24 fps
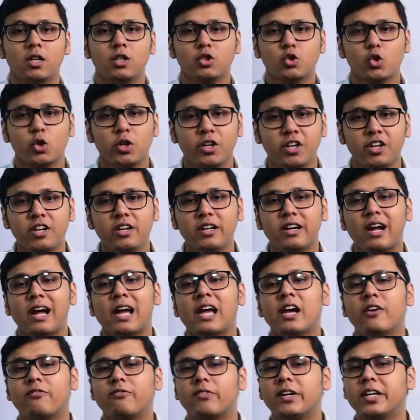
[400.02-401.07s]
So here I
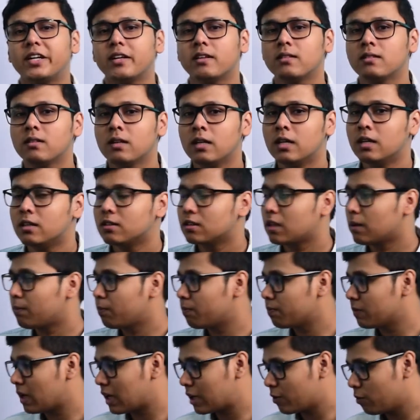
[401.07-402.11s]
have written the
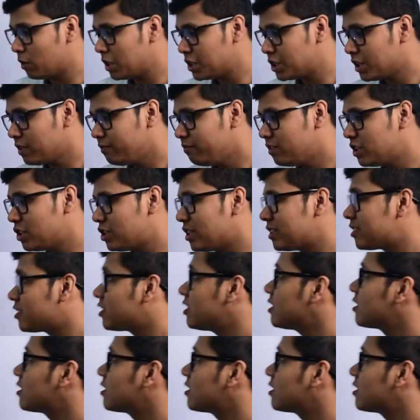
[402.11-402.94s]
equation we just